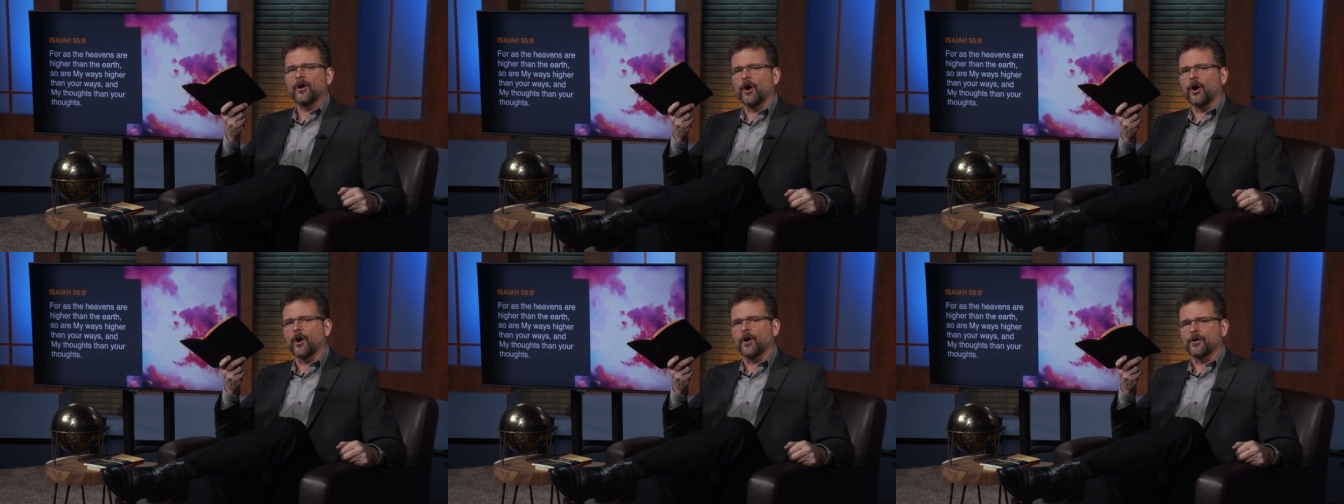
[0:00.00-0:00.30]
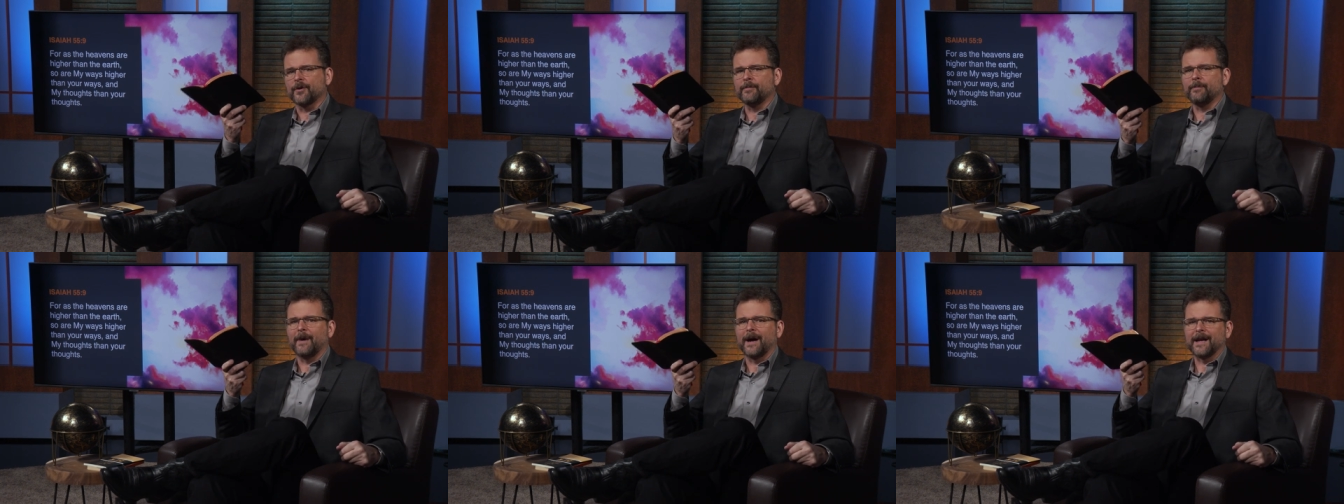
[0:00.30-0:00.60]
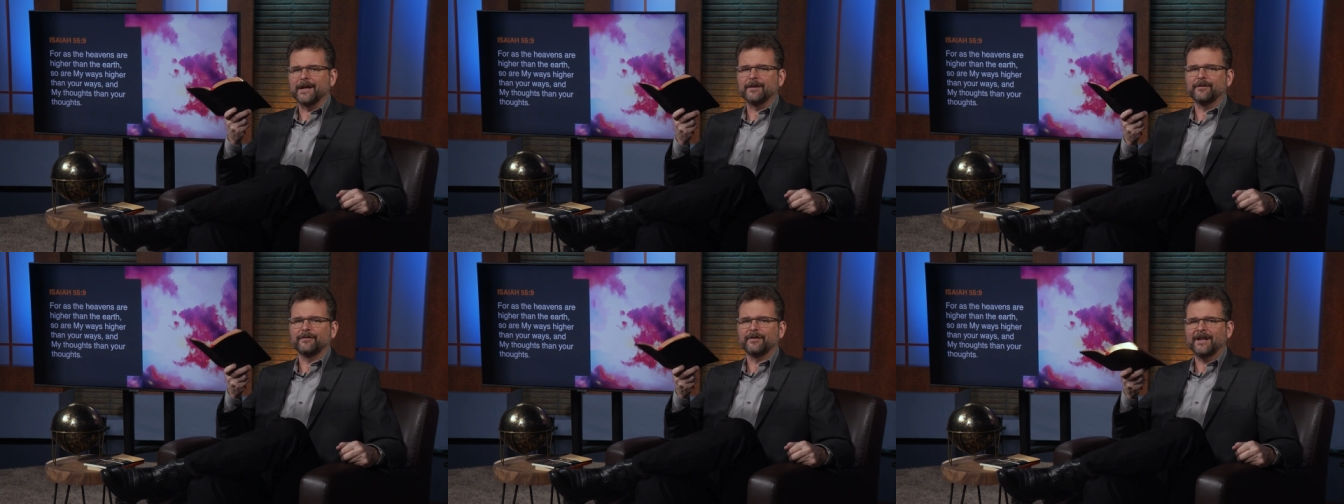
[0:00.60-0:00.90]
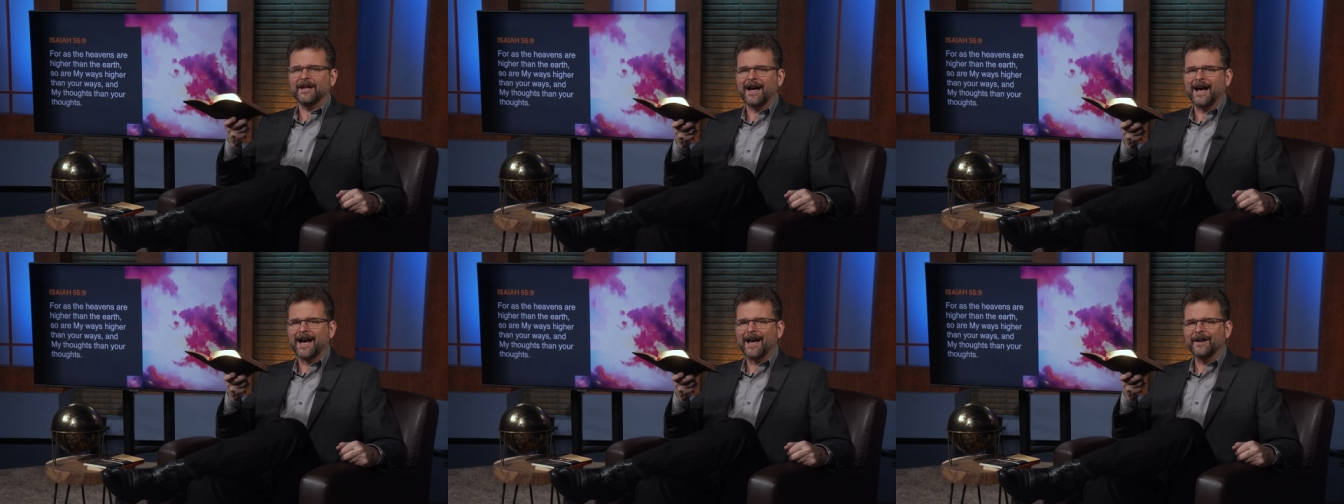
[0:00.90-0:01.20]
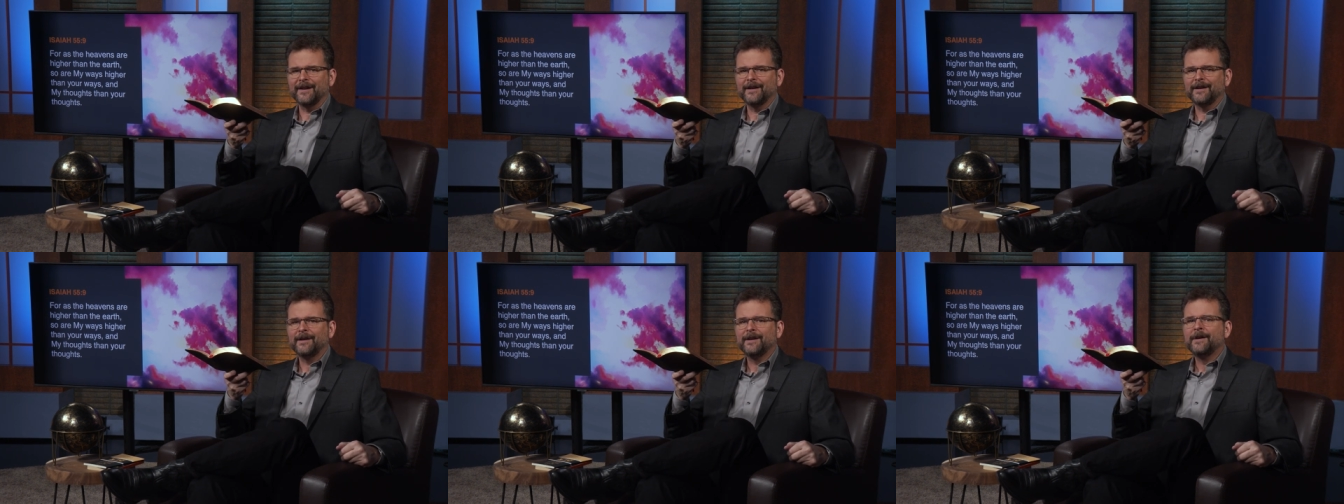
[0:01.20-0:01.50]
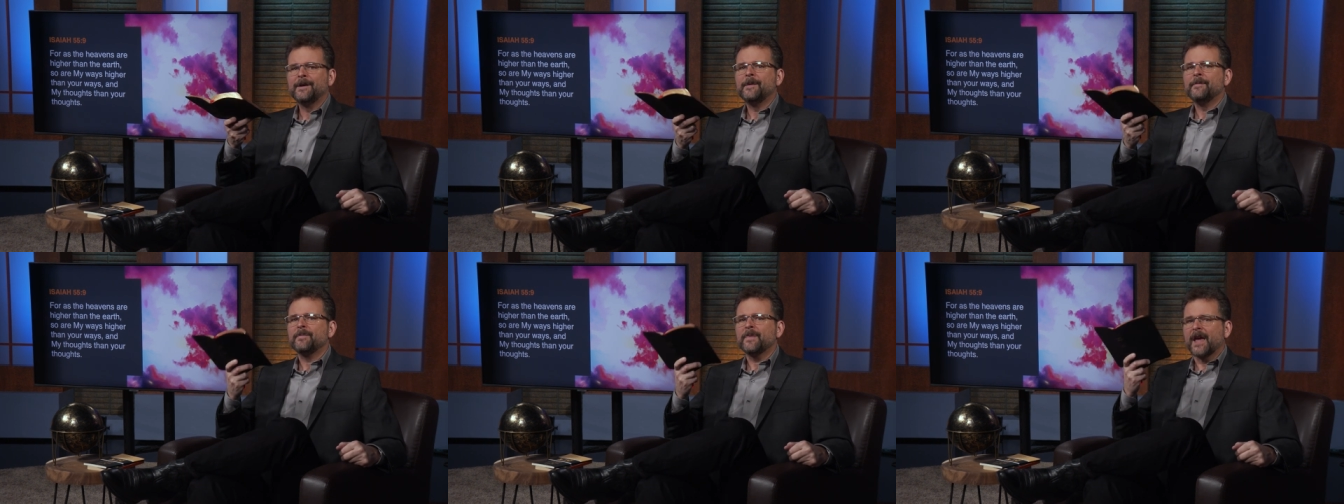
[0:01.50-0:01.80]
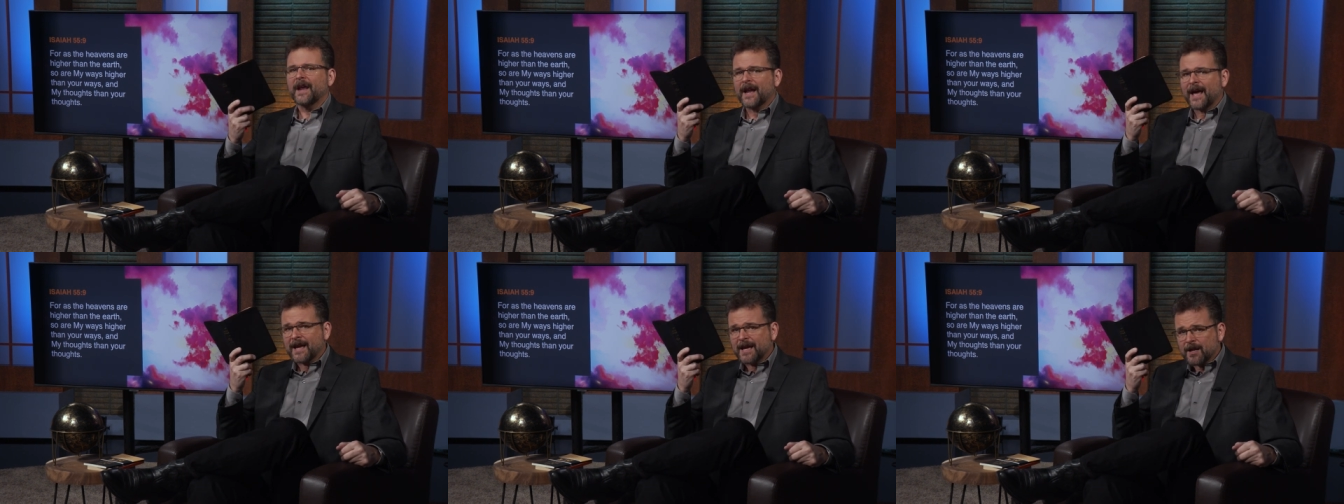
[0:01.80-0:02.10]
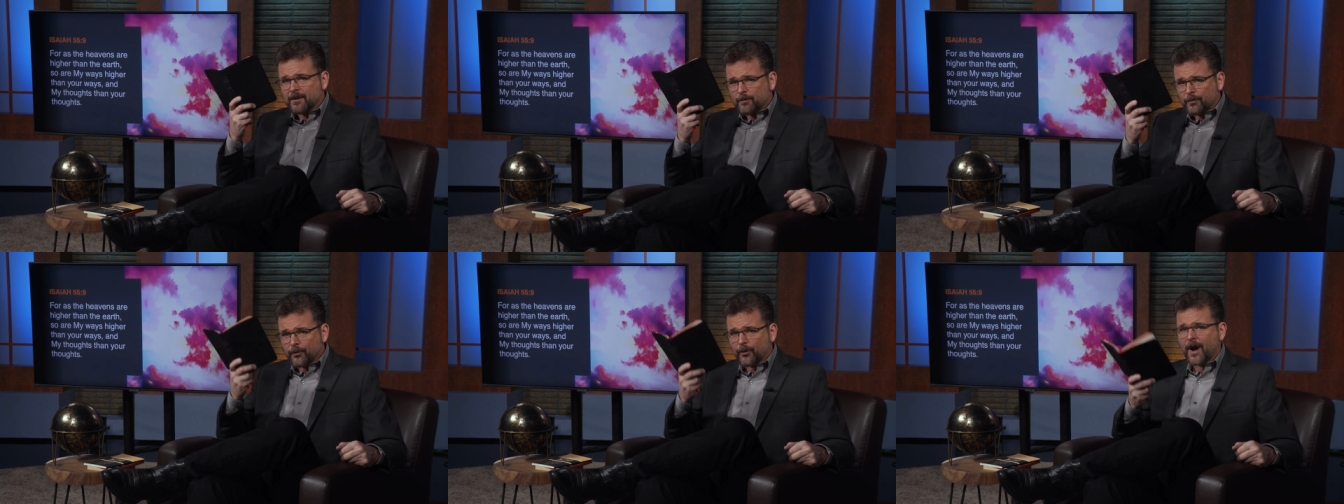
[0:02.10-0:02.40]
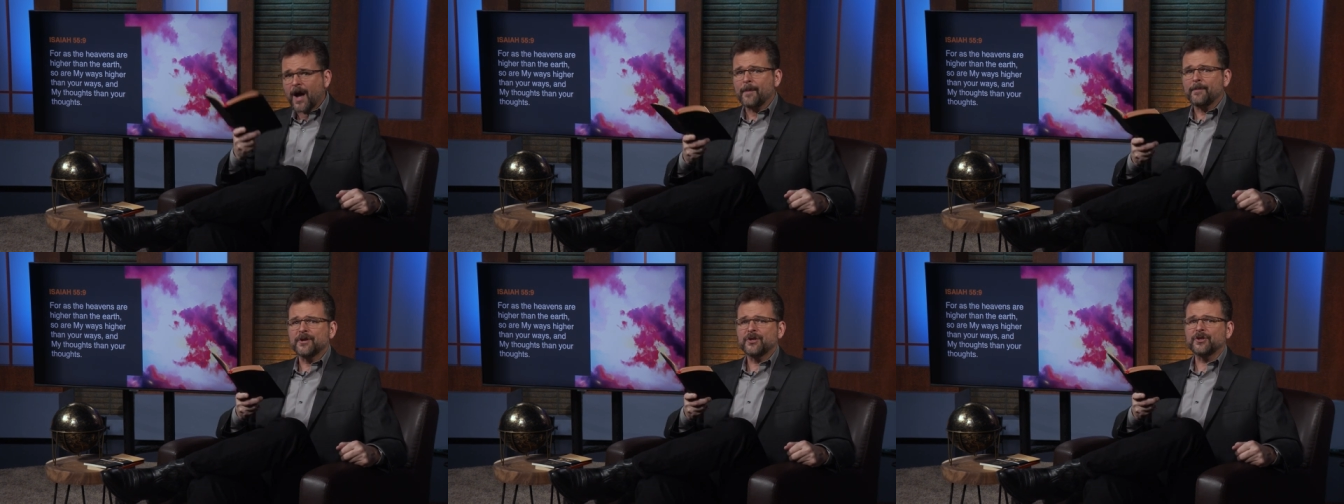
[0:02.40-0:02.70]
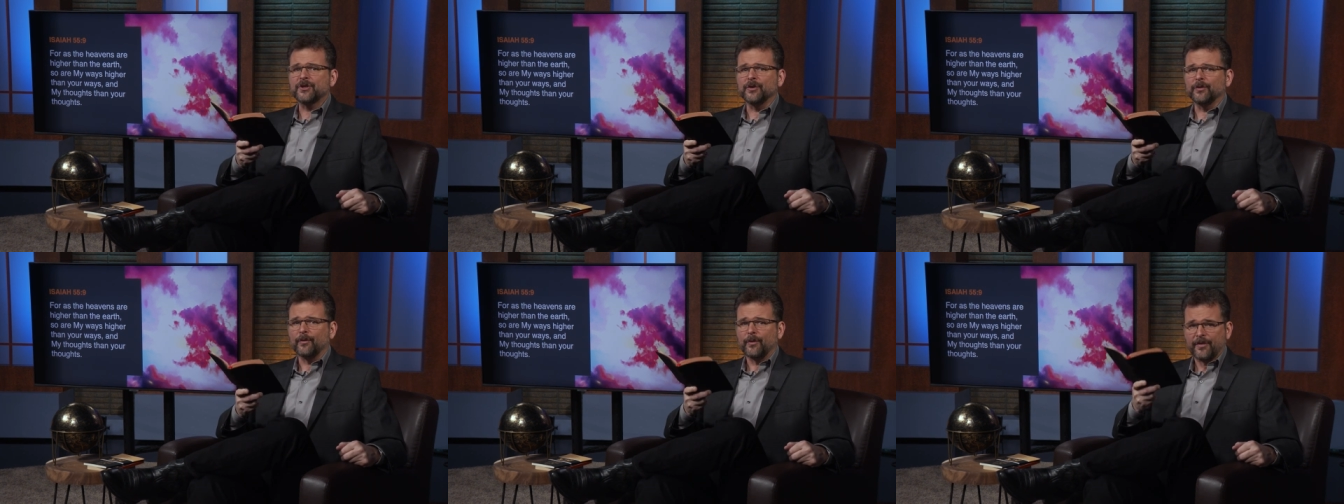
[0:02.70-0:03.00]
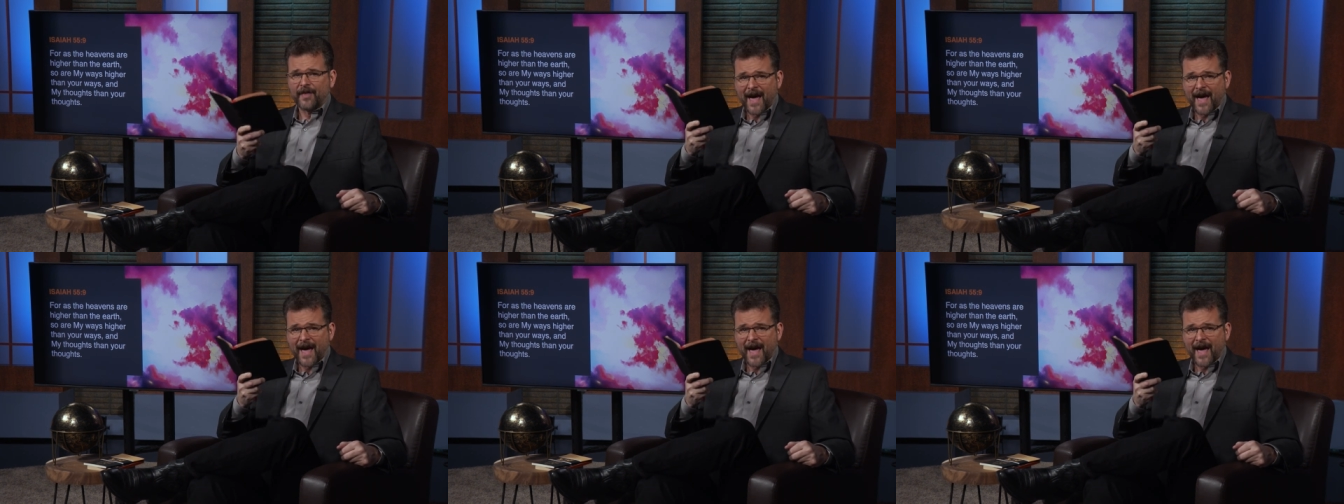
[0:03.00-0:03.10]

the heart and mind of God. And I can promise you